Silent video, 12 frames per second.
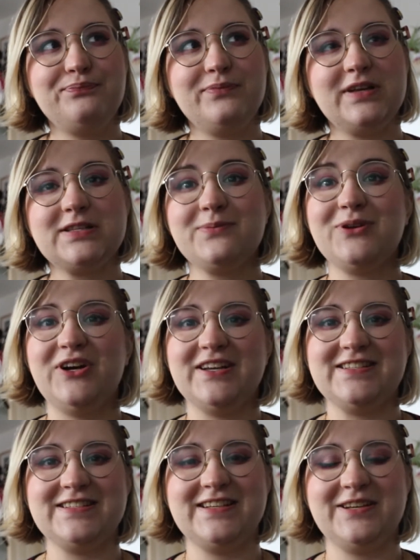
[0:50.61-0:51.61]
That's what I
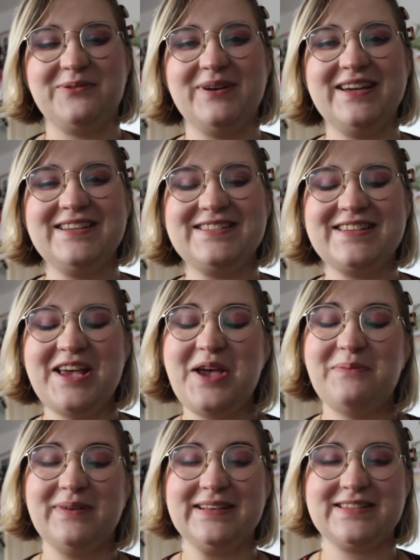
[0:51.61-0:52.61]
did anyways,
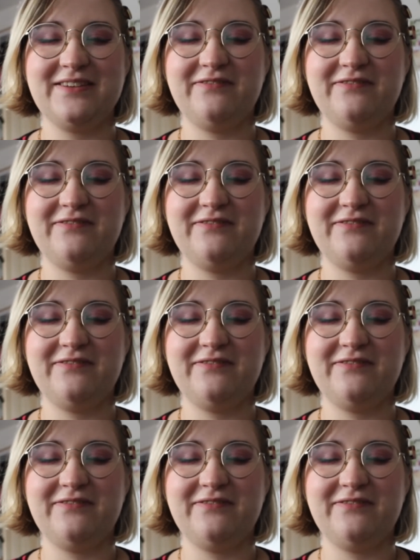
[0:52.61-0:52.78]
because I